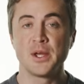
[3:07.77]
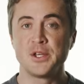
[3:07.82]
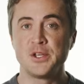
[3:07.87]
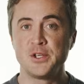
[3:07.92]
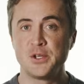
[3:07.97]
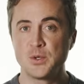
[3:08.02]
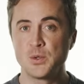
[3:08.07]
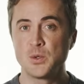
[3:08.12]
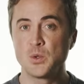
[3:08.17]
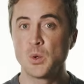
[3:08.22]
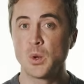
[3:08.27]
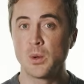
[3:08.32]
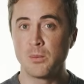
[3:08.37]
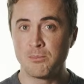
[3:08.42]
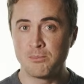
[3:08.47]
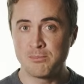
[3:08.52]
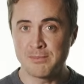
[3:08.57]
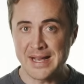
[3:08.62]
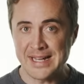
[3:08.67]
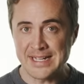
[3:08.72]
You
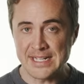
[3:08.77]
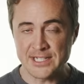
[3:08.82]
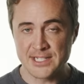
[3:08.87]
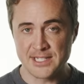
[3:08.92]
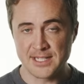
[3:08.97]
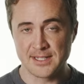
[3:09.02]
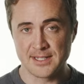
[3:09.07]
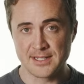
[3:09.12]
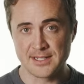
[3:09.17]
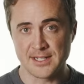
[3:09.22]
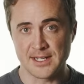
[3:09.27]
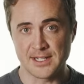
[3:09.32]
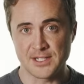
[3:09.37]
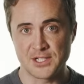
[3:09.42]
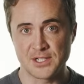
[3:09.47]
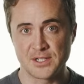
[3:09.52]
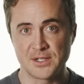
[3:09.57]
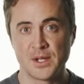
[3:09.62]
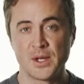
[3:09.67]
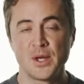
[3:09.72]
manage the
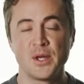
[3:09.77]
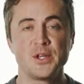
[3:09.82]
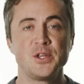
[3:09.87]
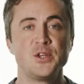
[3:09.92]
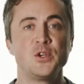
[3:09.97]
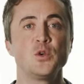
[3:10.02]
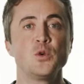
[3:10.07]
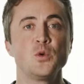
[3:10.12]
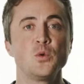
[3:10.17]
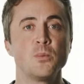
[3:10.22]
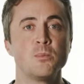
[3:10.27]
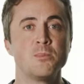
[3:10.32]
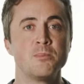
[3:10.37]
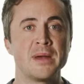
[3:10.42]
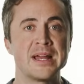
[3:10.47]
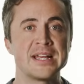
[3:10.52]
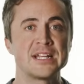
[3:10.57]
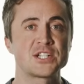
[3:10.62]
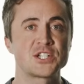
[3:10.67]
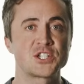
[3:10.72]
discussion, you
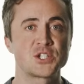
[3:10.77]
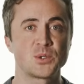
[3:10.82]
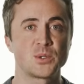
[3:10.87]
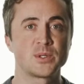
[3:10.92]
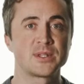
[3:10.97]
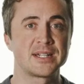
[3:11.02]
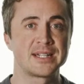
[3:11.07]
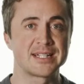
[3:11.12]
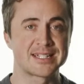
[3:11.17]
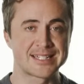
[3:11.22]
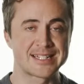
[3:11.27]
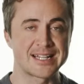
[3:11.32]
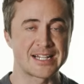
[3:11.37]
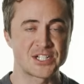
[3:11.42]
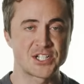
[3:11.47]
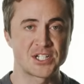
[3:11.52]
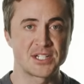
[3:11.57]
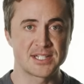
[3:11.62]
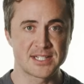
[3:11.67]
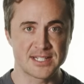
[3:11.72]
make sure the
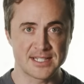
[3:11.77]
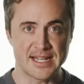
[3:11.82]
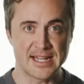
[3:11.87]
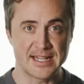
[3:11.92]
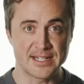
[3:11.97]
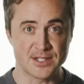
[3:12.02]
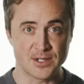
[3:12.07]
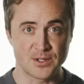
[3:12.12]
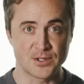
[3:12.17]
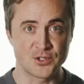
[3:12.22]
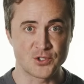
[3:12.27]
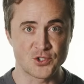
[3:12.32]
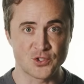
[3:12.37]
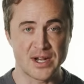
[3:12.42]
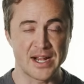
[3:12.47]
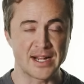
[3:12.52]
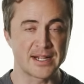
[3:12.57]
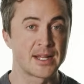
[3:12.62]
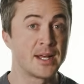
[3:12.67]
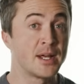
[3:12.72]
discussion stays on
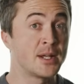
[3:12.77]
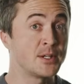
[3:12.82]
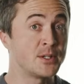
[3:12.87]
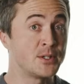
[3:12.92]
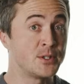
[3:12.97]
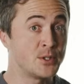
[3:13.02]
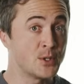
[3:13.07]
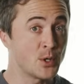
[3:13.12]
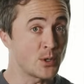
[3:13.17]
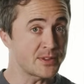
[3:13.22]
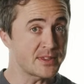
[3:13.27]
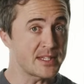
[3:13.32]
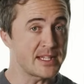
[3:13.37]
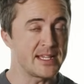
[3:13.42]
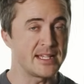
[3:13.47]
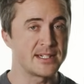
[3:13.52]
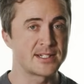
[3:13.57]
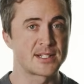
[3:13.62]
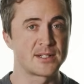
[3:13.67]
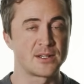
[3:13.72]
track, not
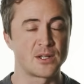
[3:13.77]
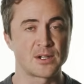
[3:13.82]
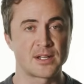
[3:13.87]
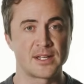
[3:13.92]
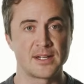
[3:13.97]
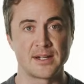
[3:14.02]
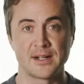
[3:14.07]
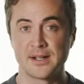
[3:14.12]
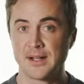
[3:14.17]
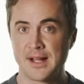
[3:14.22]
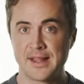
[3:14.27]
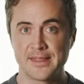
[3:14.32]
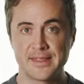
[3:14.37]
the interlocutor.